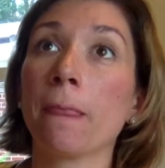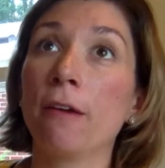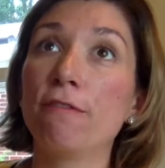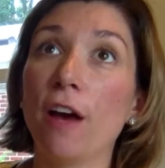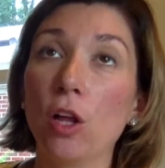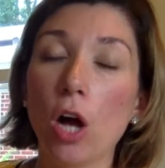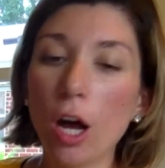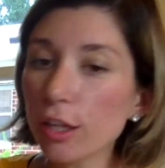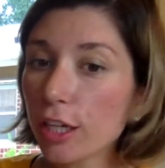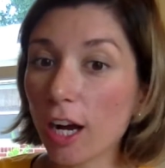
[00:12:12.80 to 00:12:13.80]
felt all
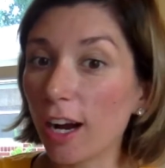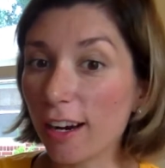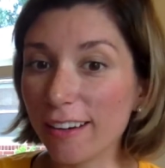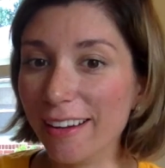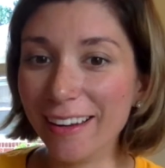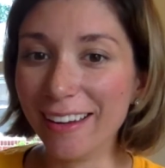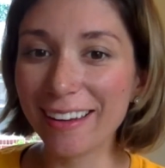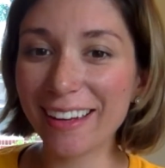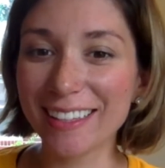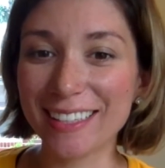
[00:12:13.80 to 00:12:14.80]
the yarn
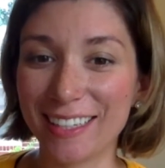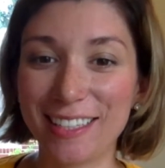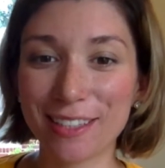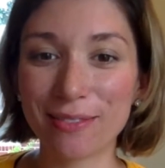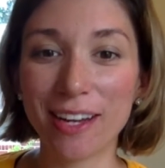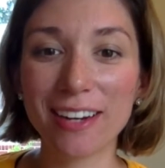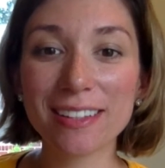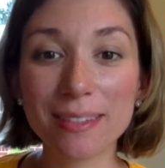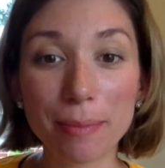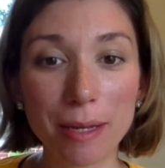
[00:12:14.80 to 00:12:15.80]
because I just wanted
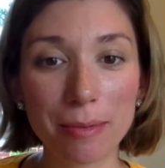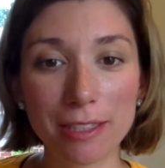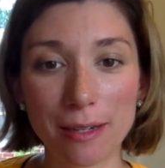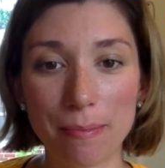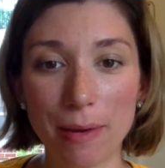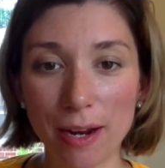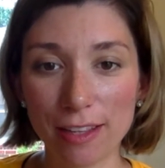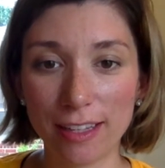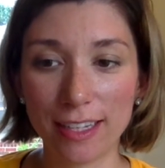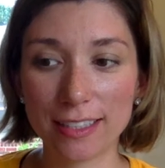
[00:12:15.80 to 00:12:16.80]
to be able to compare
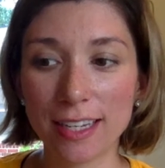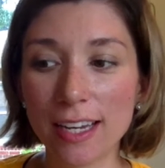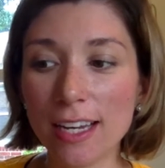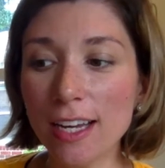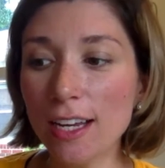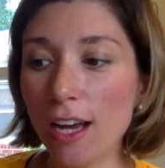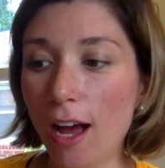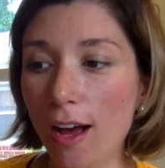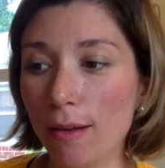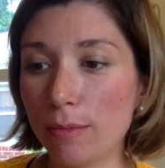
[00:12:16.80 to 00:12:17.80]
things.
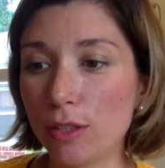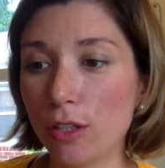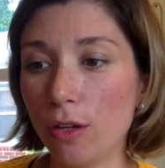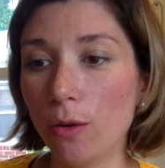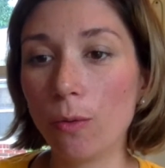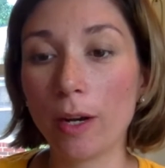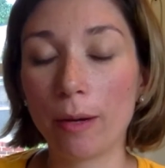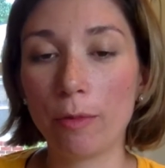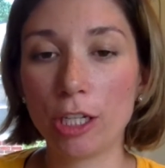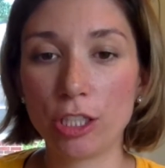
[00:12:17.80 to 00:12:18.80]
So when I'm
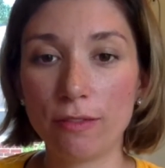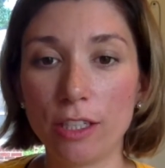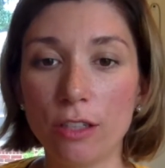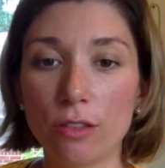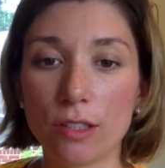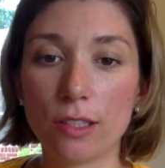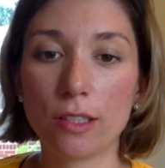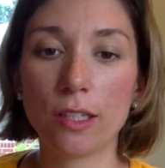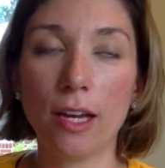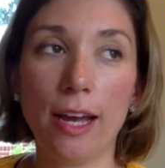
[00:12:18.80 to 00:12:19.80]
watching videos,
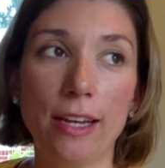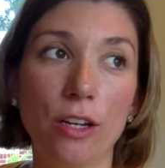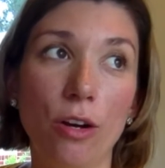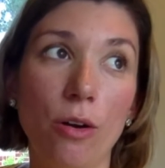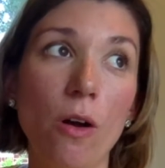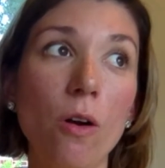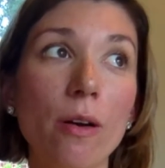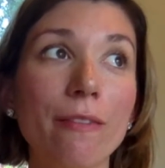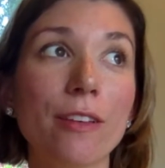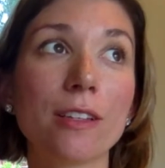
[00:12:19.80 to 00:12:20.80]
I know, oh,
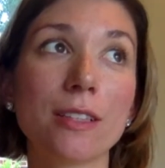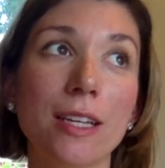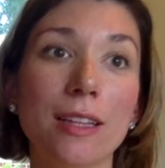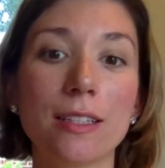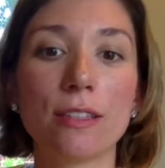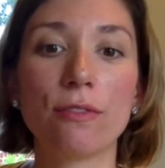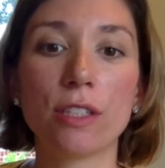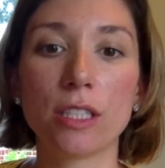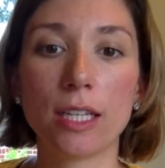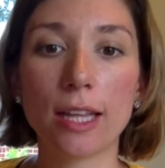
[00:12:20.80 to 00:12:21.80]
it feels like this, it feels
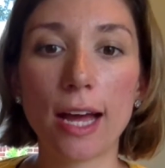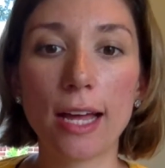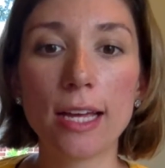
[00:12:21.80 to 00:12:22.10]
like that.